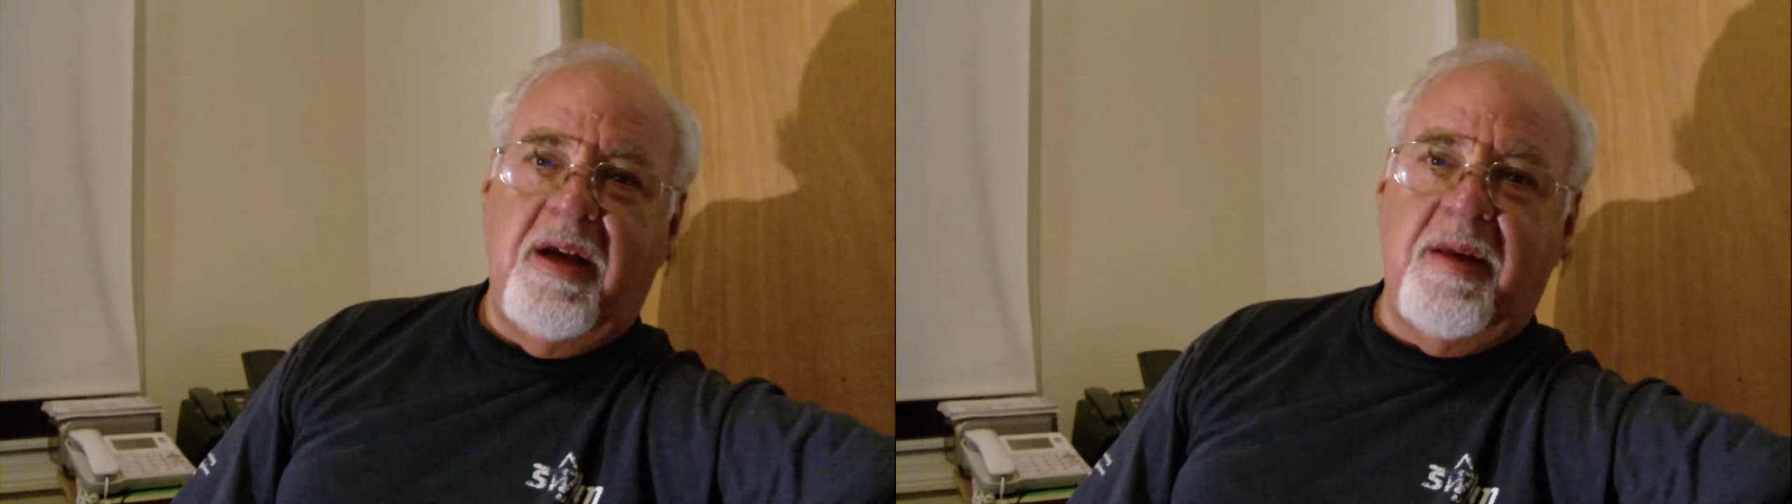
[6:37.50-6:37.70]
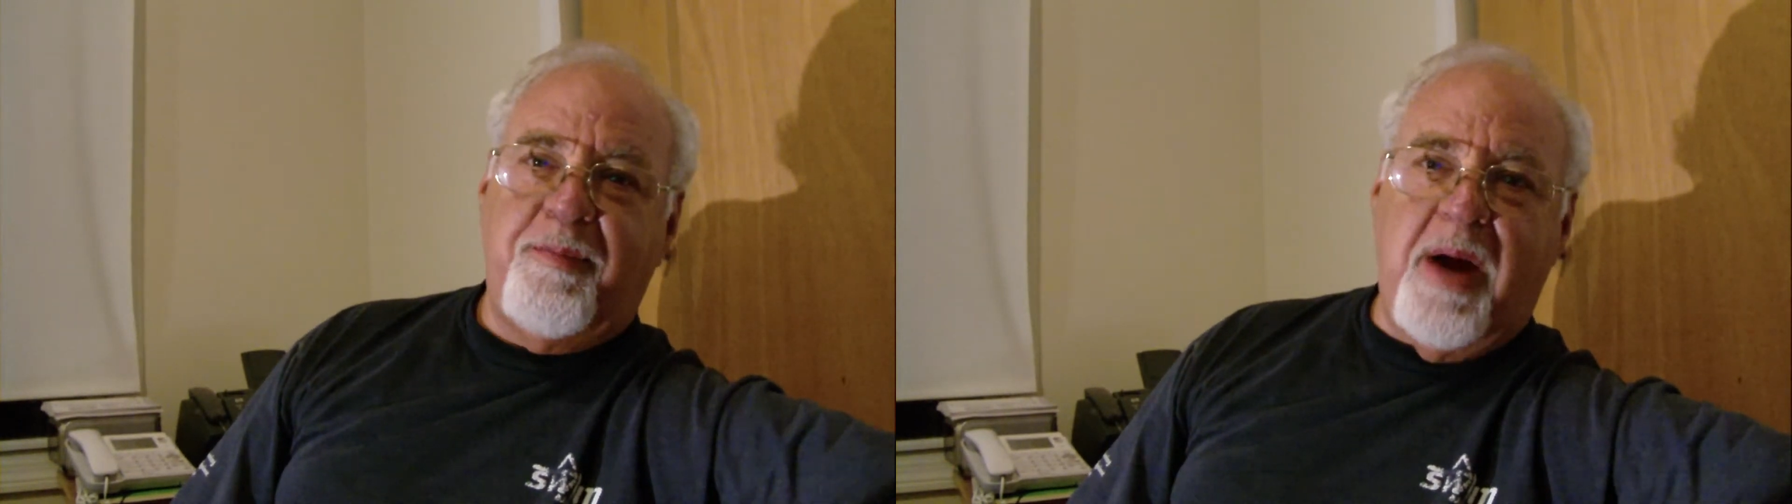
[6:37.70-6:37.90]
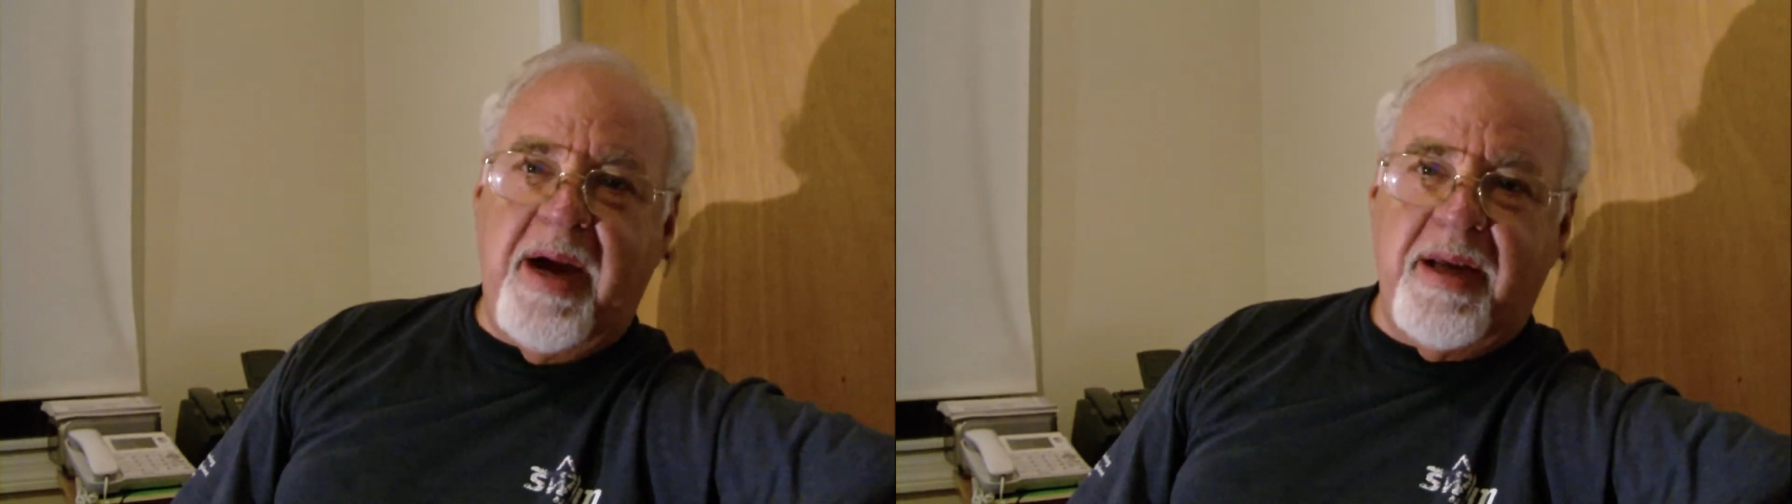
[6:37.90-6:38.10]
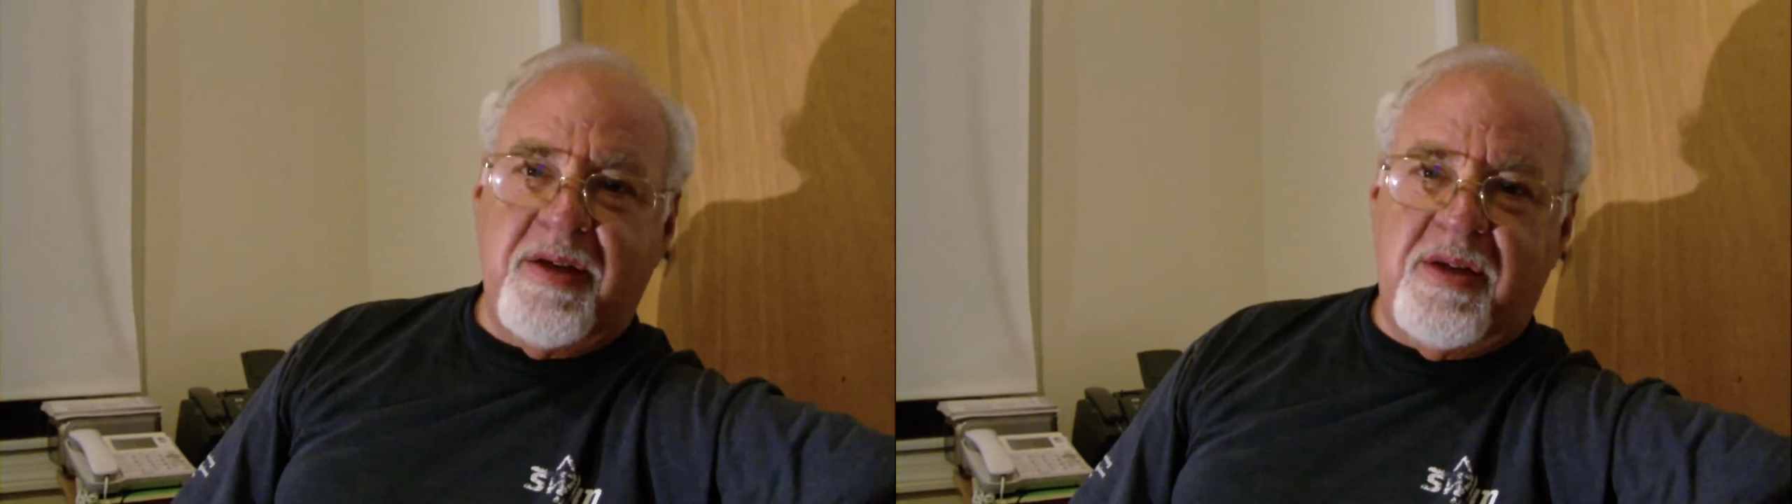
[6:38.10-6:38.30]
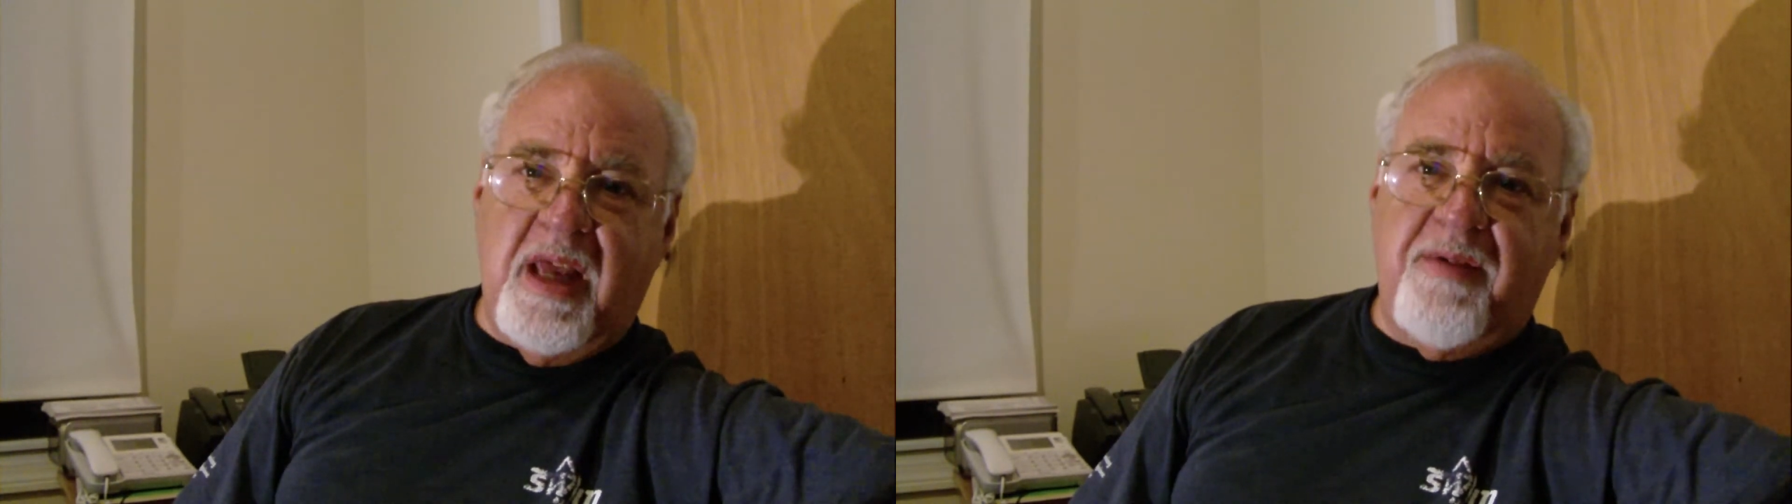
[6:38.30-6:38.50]
And
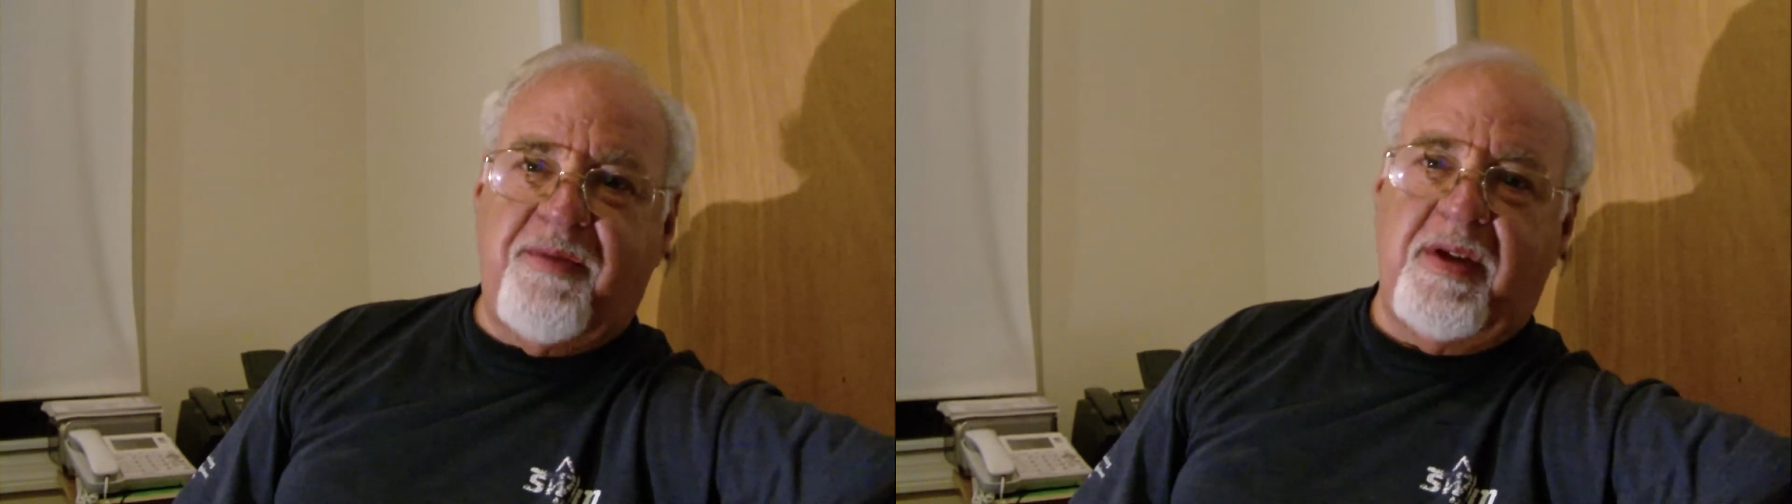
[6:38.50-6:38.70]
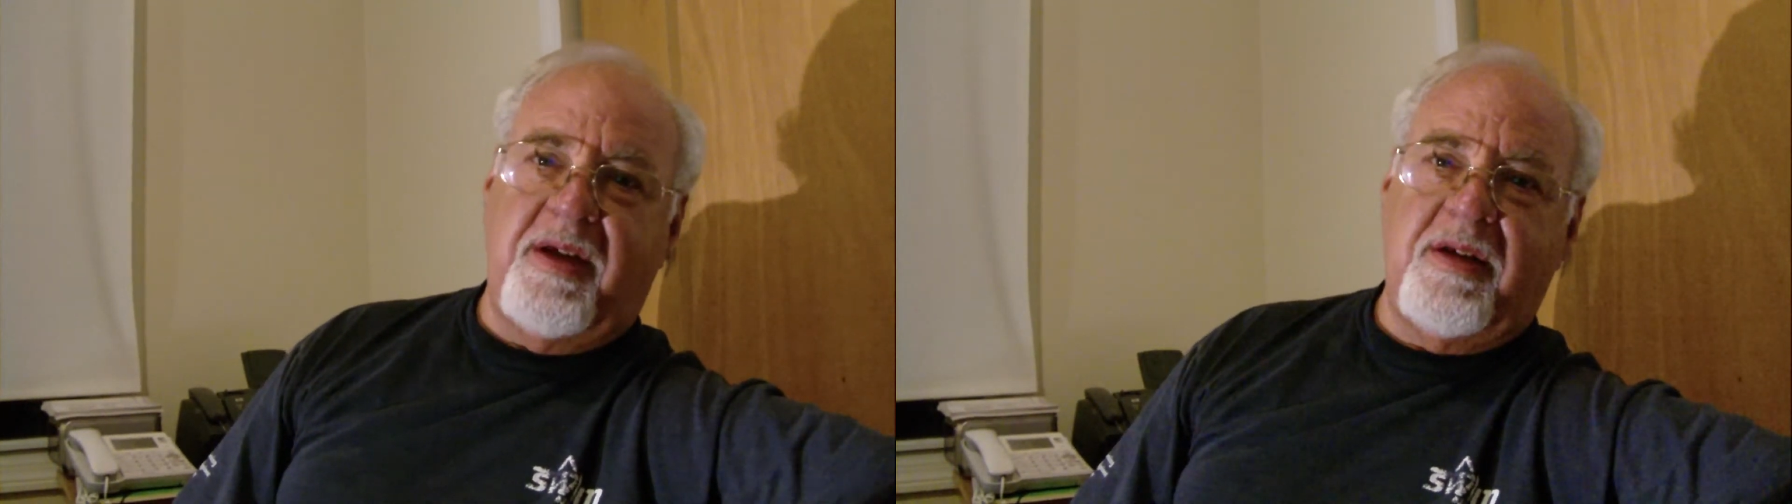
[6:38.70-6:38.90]
Baez definitely